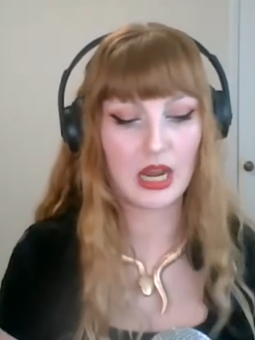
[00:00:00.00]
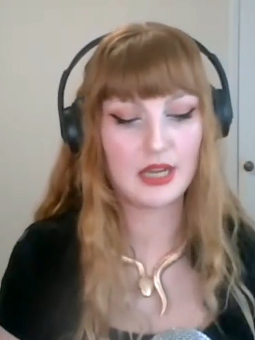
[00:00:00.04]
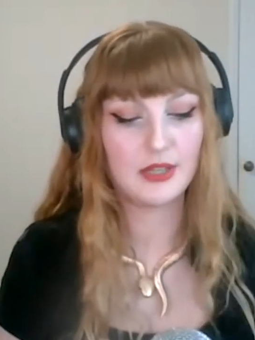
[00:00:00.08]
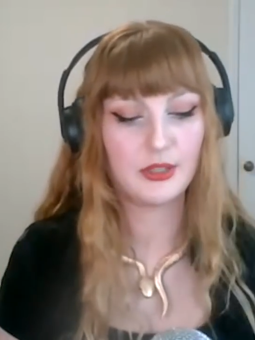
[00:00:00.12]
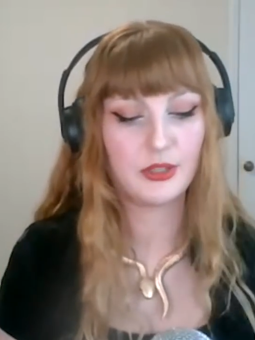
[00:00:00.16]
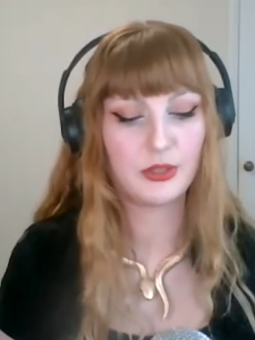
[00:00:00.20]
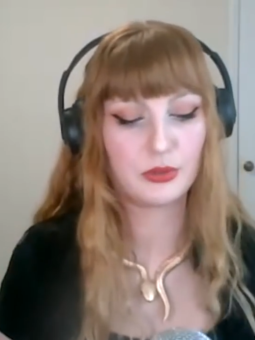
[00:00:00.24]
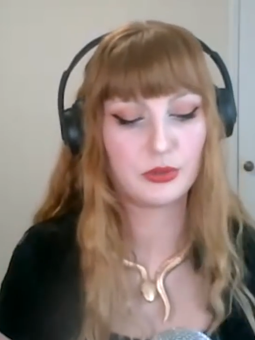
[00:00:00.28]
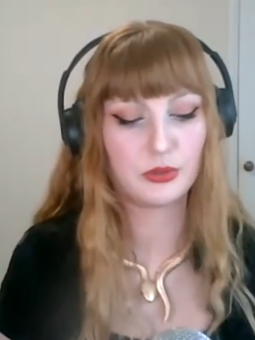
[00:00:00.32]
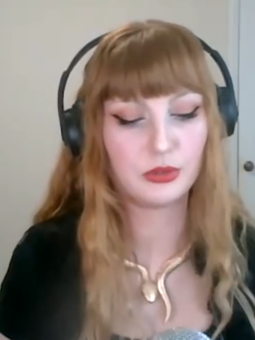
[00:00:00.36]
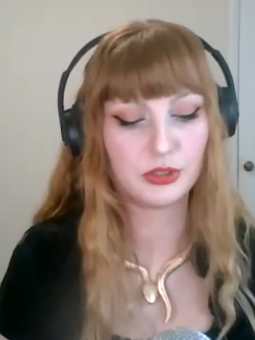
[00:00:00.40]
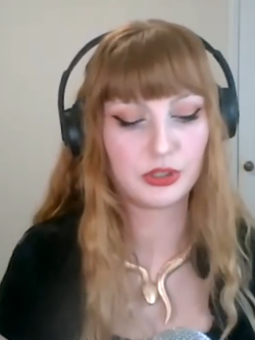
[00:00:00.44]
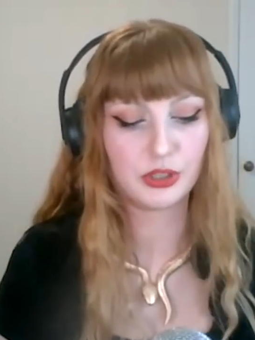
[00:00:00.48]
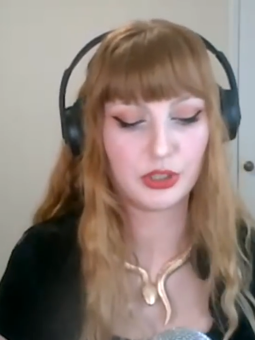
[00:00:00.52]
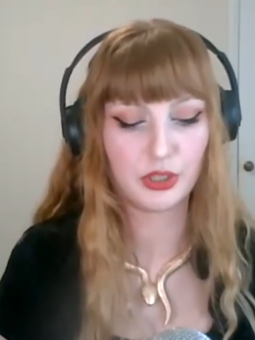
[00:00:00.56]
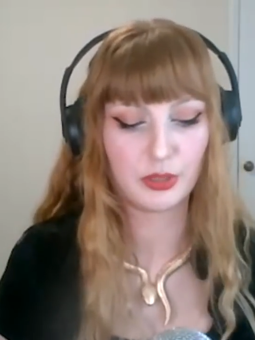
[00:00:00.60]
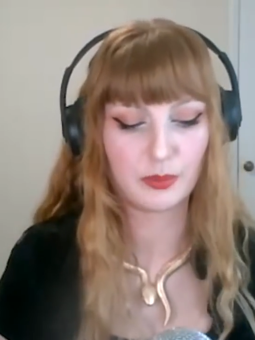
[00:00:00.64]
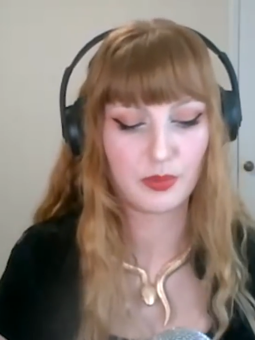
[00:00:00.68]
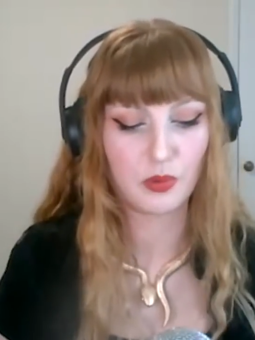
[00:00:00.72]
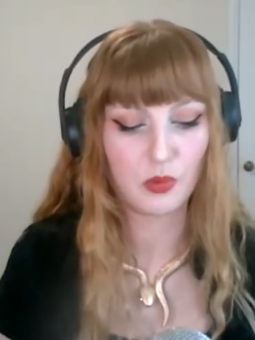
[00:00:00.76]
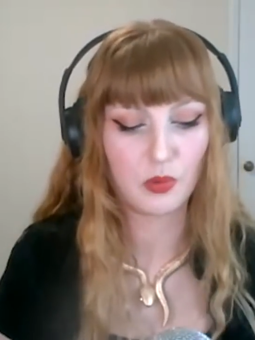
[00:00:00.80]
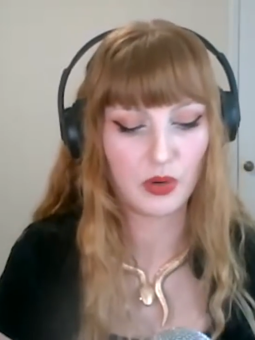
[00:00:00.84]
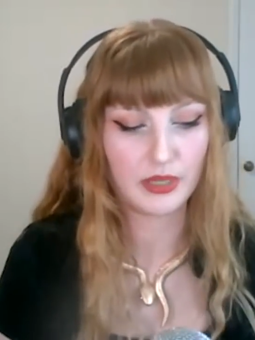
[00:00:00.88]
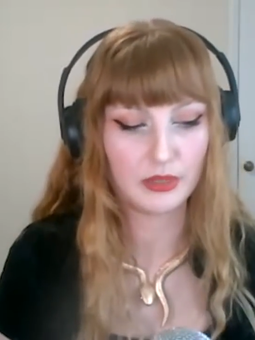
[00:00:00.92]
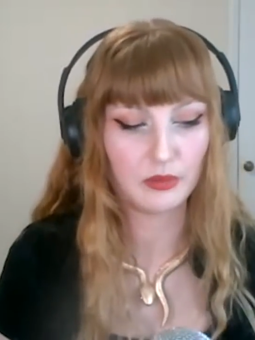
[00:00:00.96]
high school to
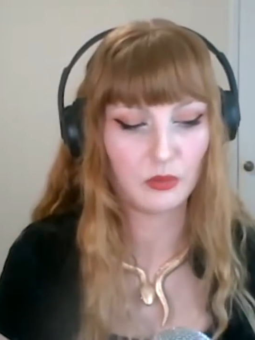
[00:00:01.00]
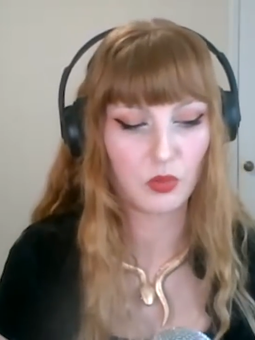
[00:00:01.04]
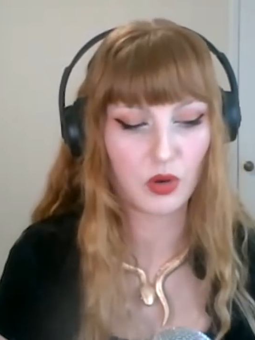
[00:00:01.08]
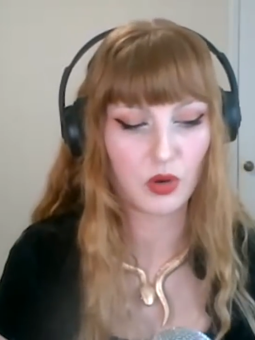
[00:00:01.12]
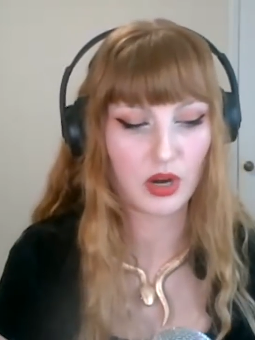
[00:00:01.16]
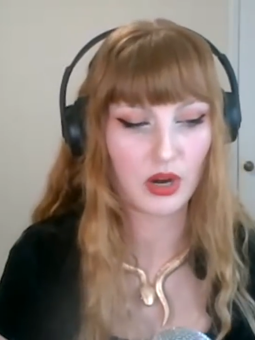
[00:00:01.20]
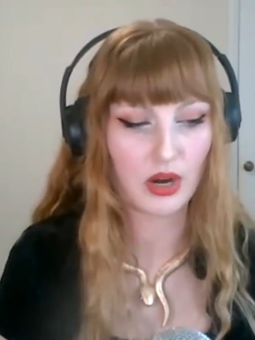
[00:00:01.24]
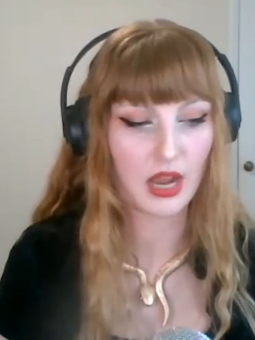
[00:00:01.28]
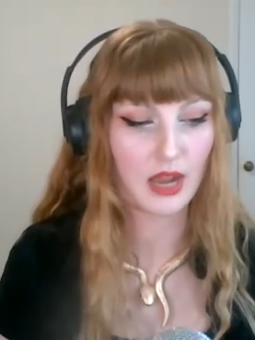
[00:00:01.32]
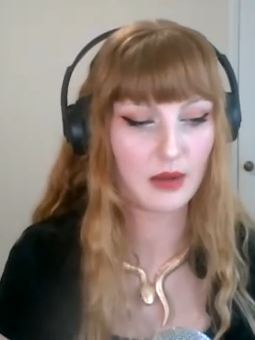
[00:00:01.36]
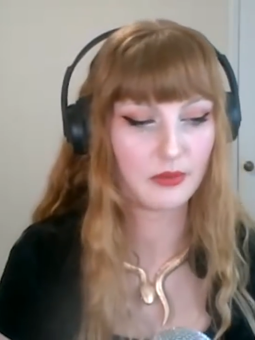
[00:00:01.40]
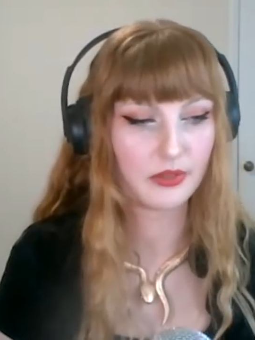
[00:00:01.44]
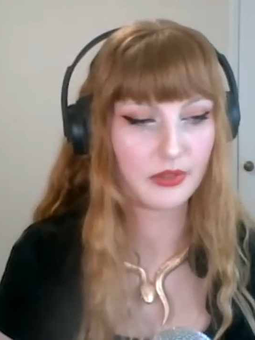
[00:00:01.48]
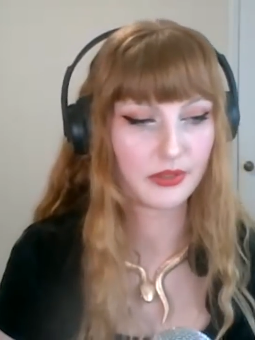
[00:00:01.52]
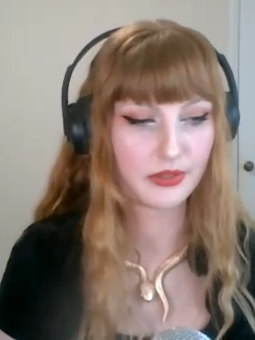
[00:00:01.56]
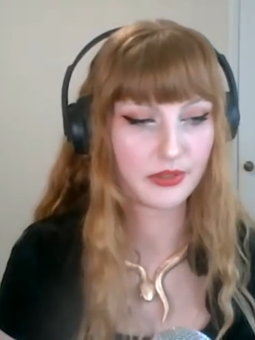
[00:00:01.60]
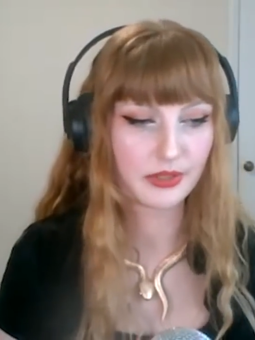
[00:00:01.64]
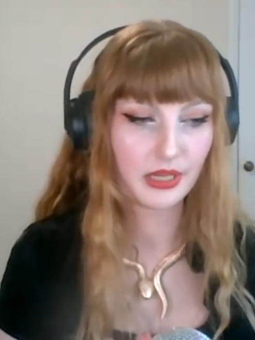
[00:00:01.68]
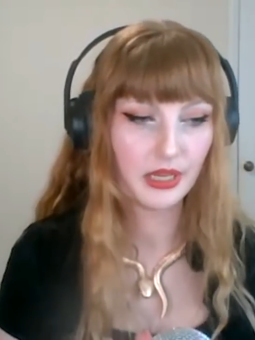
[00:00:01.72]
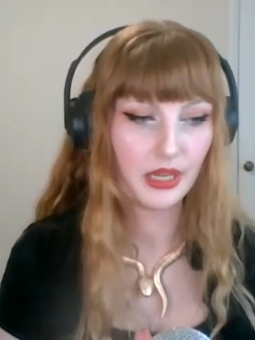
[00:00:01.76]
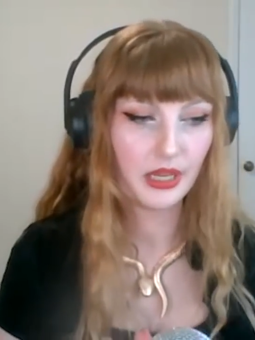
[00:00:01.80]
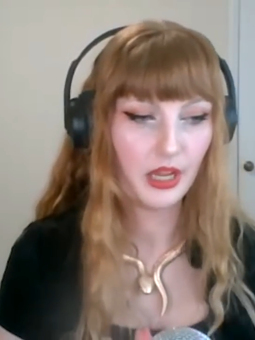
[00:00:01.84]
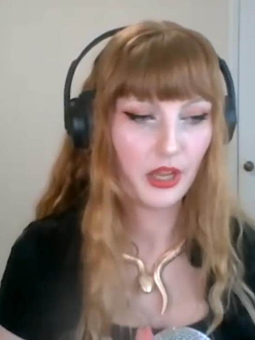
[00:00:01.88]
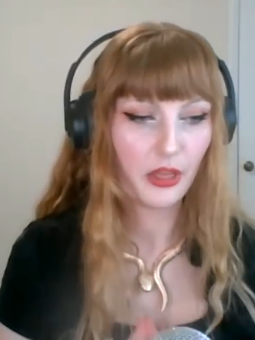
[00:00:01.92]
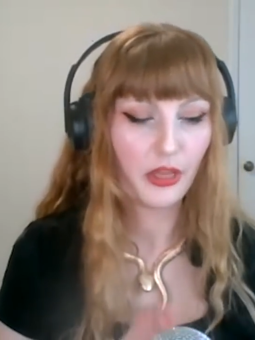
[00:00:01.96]
the point where I
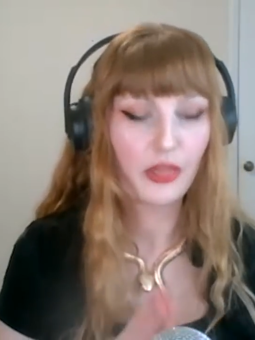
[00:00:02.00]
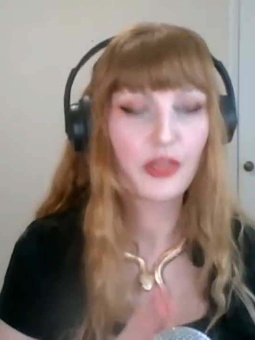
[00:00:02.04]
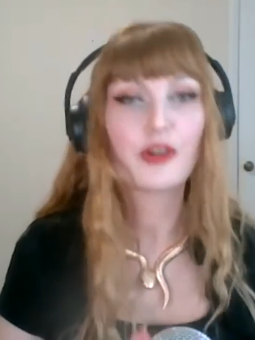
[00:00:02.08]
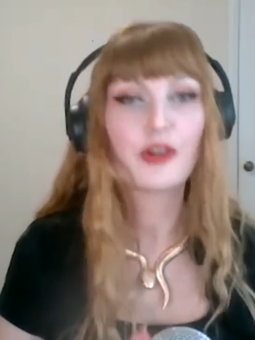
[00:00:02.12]
was